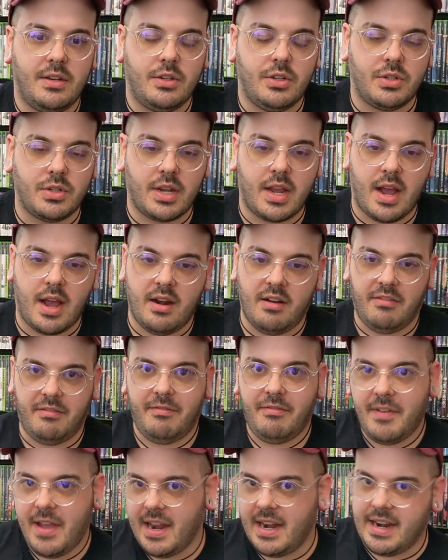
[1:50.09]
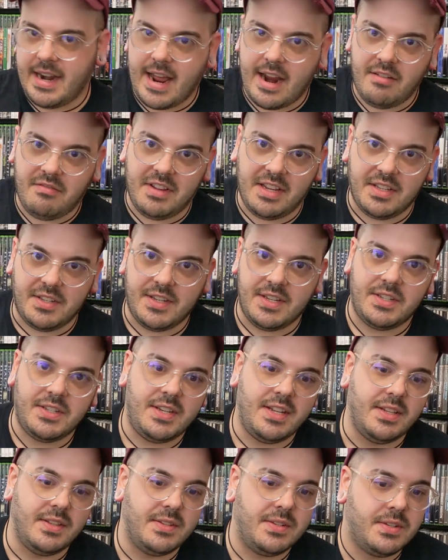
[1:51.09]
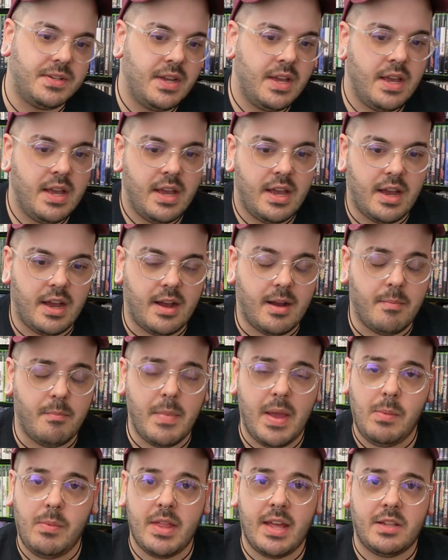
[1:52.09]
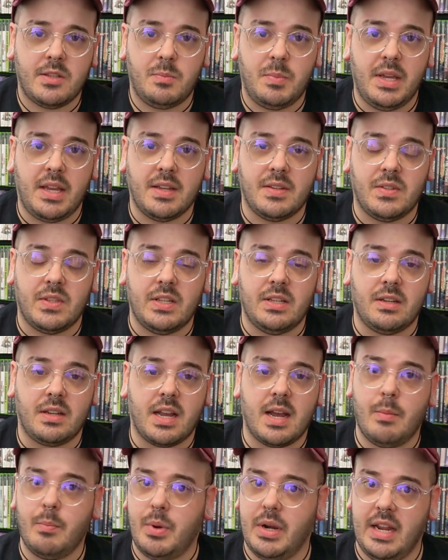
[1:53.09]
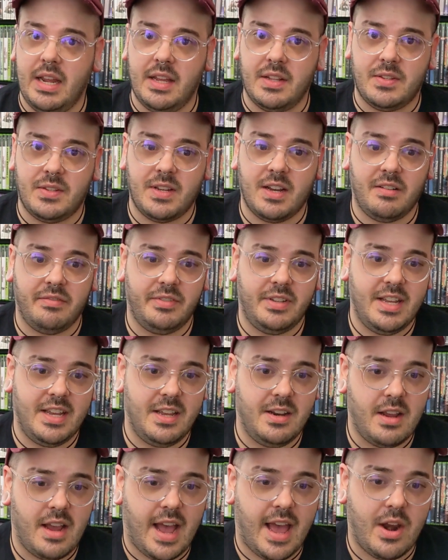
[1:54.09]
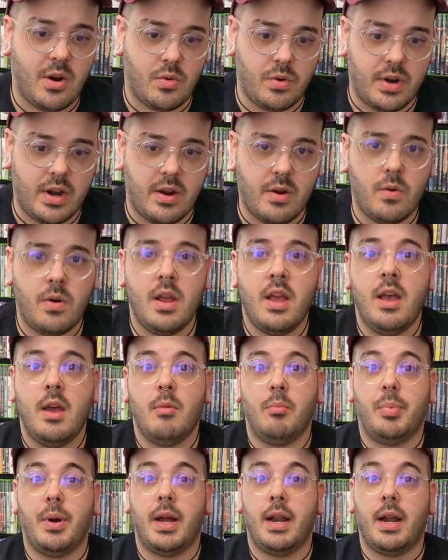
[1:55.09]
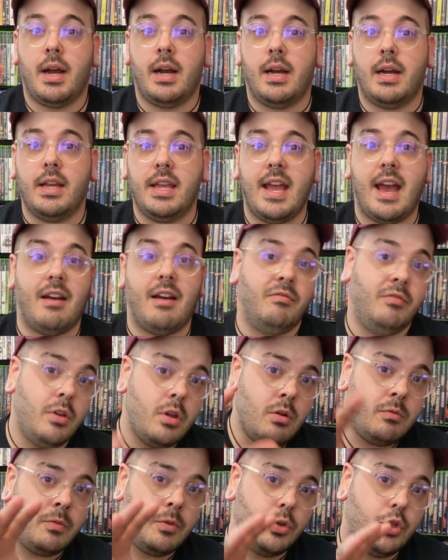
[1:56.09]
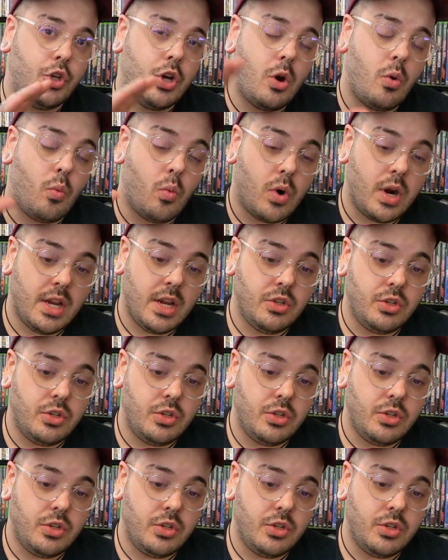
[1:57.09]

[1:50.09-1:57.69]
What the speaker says: just kind of faded out of existence. Maybe that's because the company itself did, I don't know. But yeah, Beautiful Joe 1 and